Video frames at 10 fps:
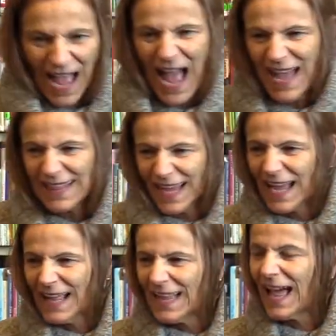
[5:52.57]
I think
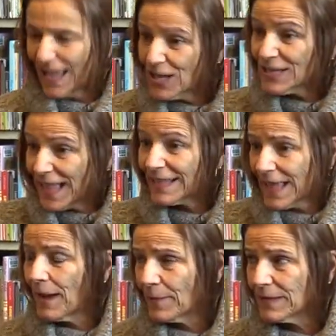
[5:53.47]
I like. You like
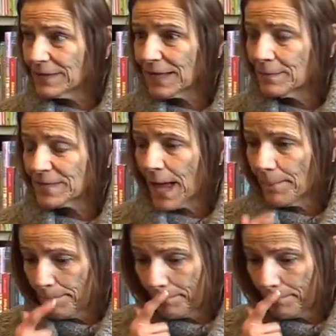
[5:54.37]
that one? Thumbs up.